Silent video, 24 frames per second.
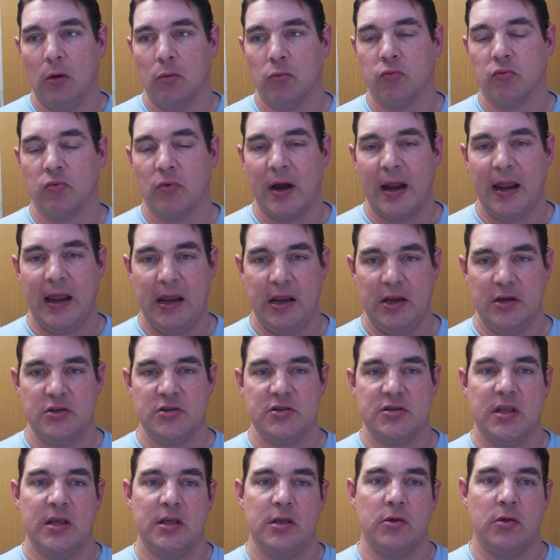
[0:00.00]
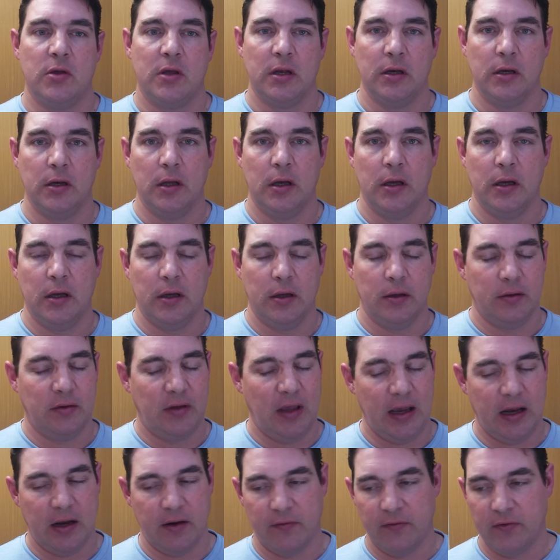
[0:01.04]
range that you can
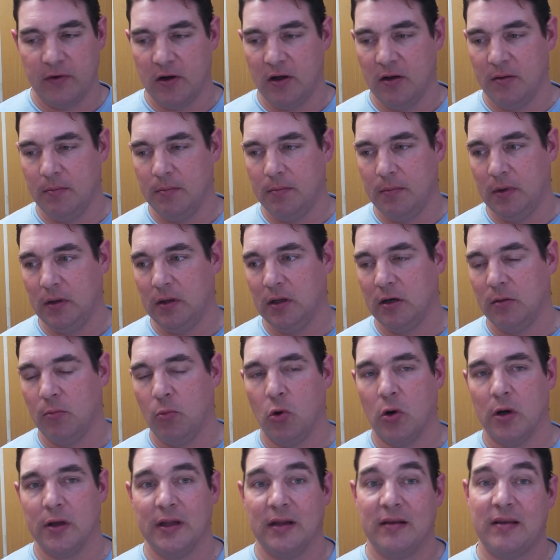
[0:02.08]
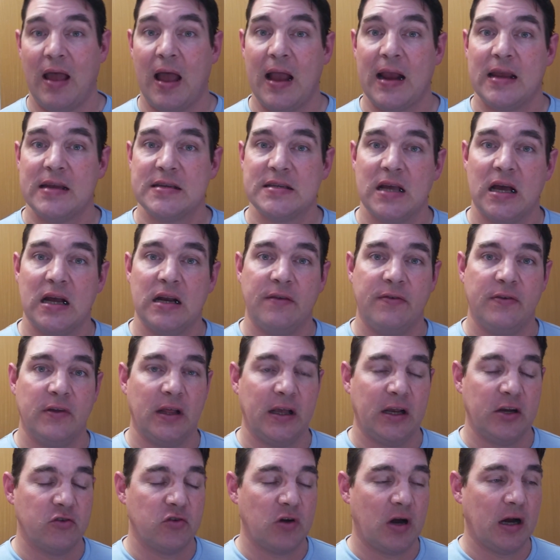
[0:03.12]
take it from, a little more on the tacky side if you
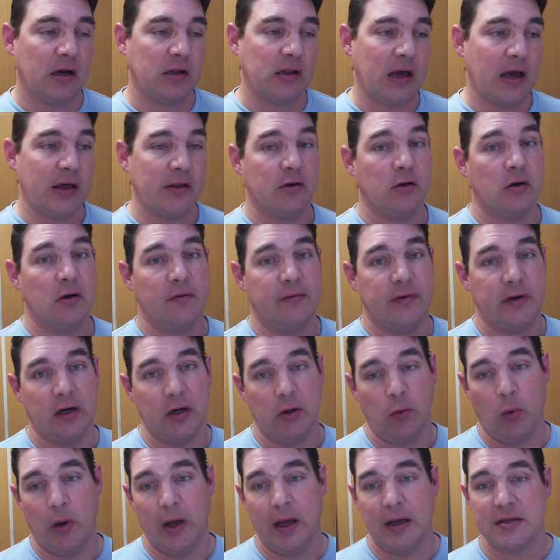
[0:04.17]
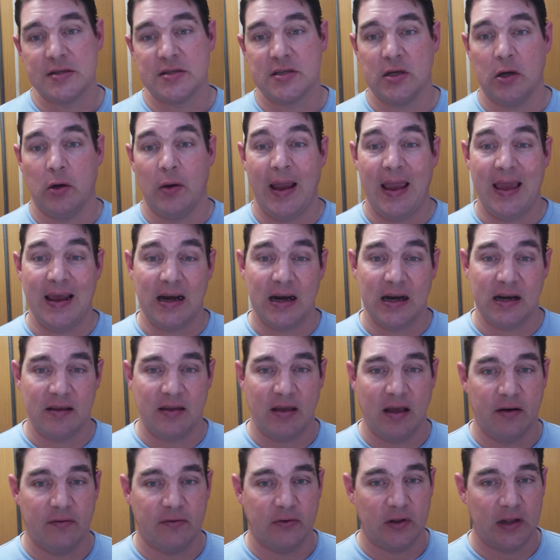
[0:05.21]
like a drier lather, or very wet. So 8 out of
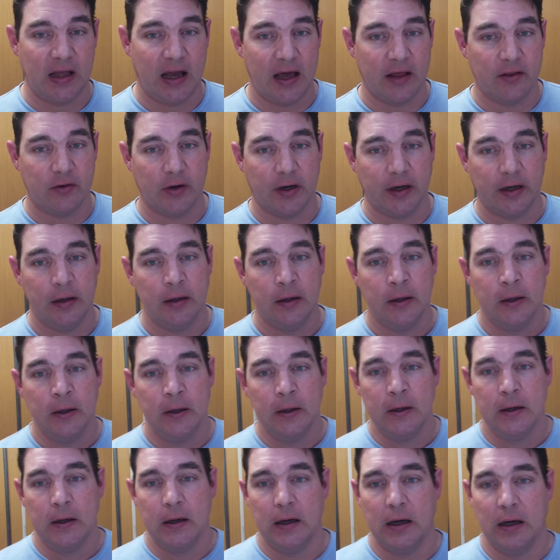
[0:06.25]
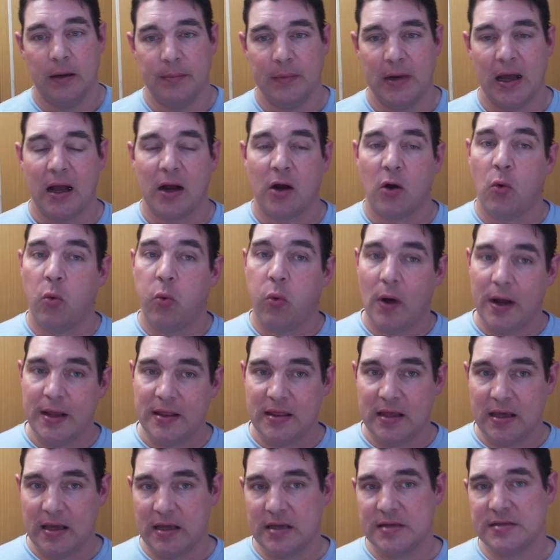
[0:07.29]
10 for lathering. Not quite
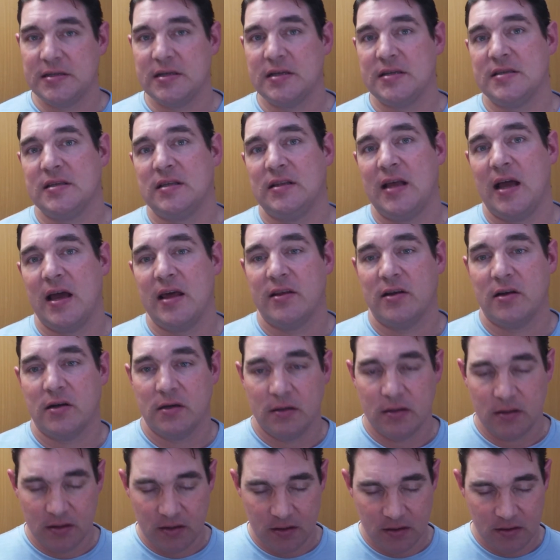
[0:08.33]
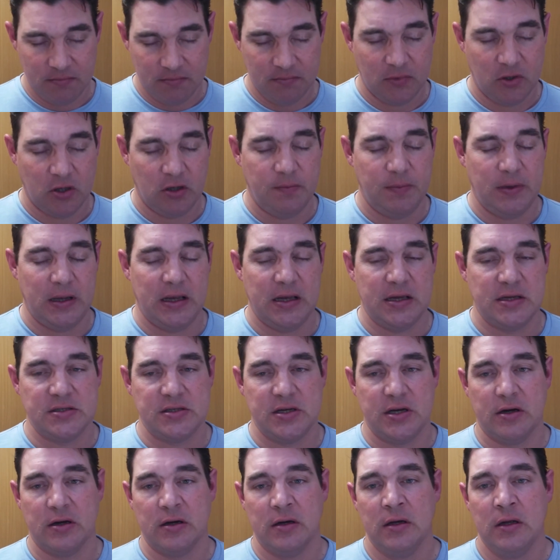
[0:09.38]
the easiest to lather, could be
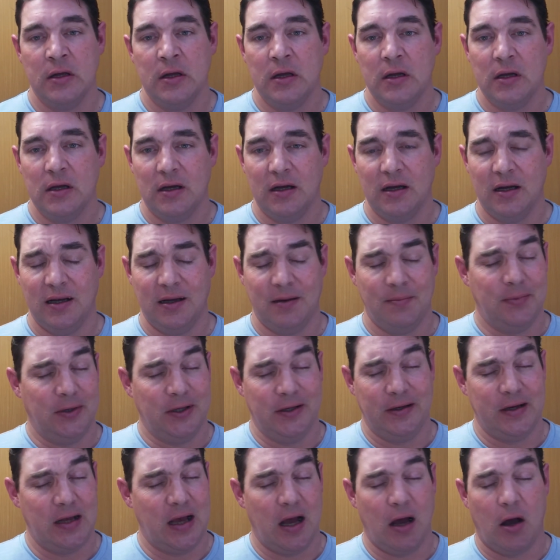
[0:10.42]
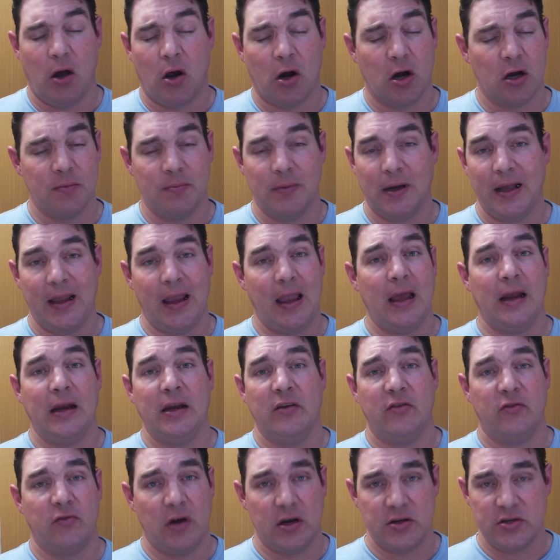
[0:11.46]
easier, but not hard by
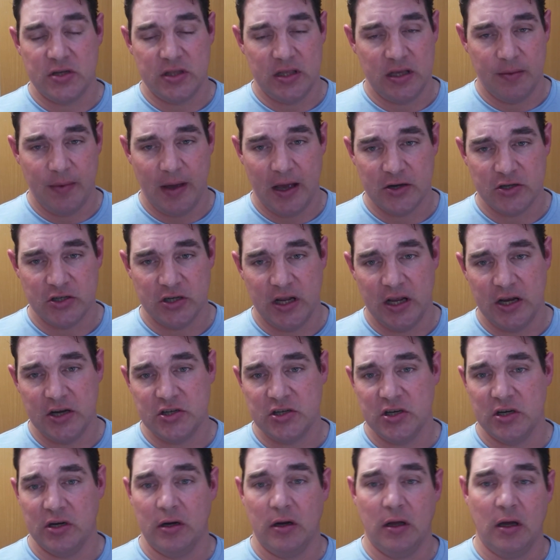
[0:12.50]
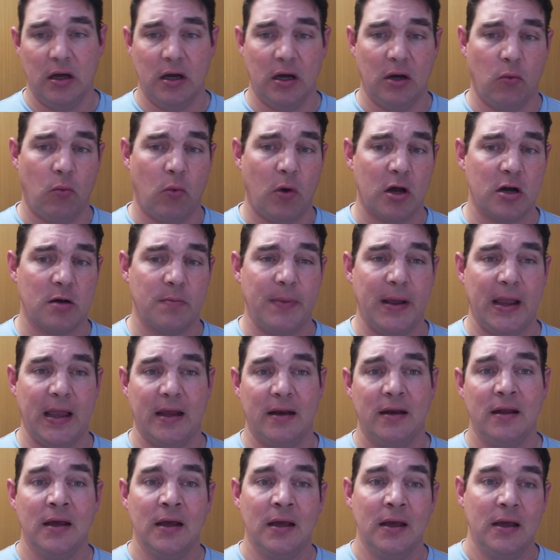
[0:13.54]
any stretch of the imagination. Water
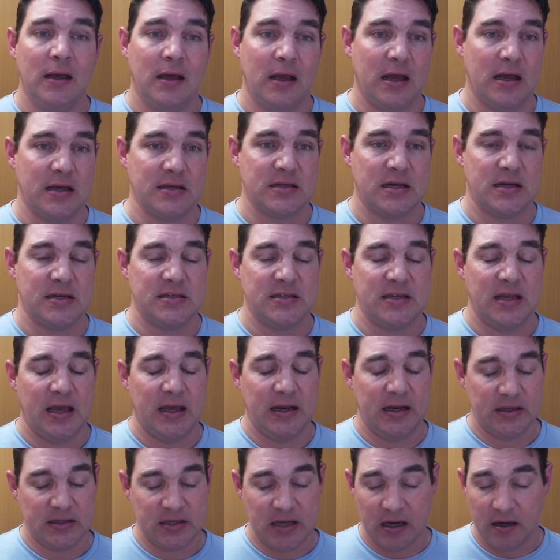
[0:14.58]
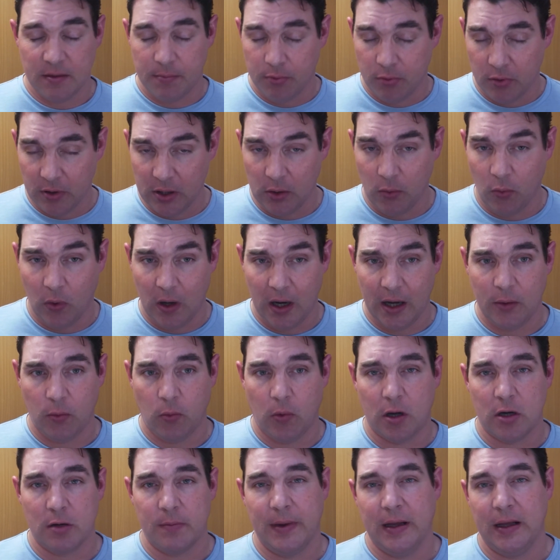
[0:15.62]
band, as I said, it's got a pretty wide
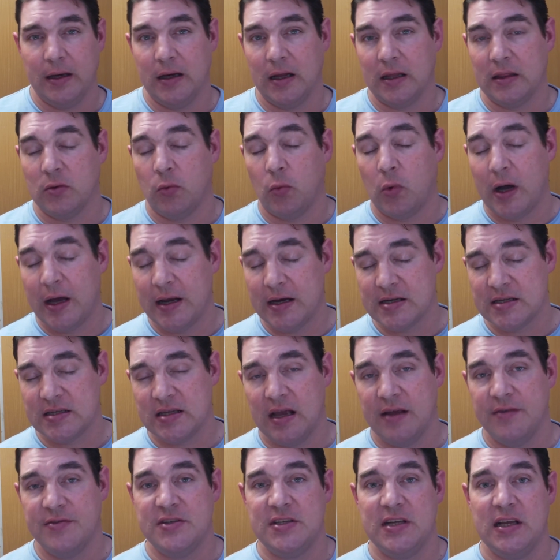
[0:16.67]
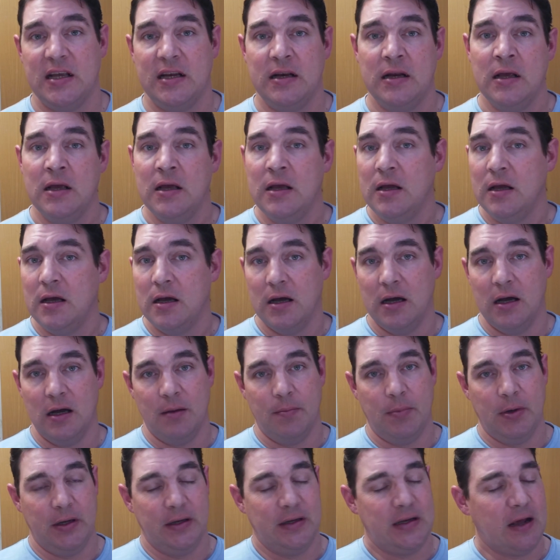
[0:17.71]
water band, not the widest I've seen,
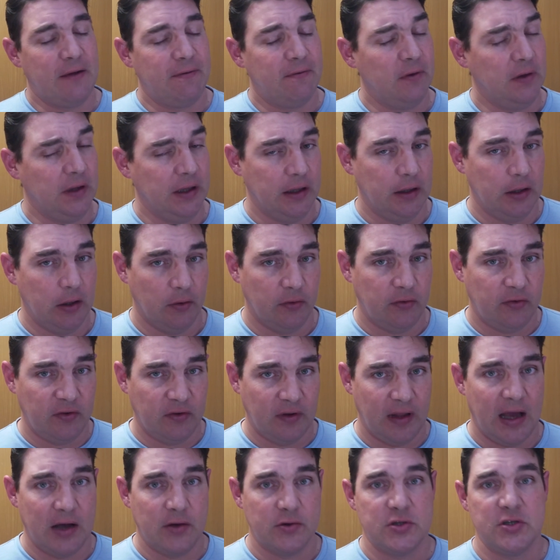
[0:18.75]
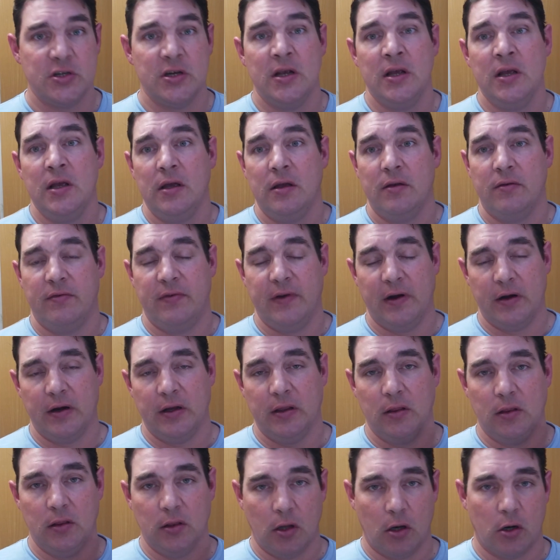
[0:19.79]
but definitely no slouch. Very
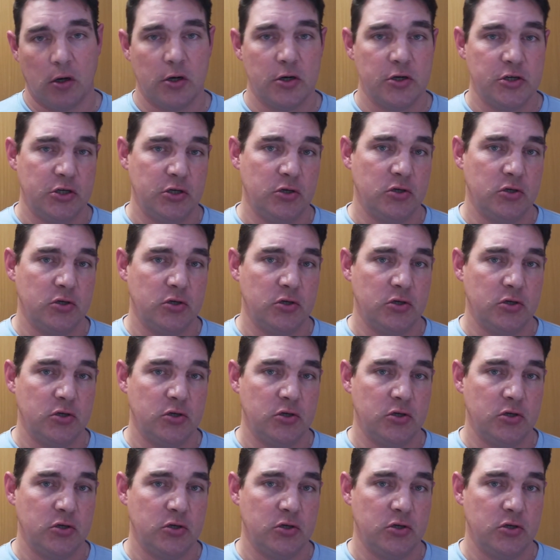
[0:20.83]
large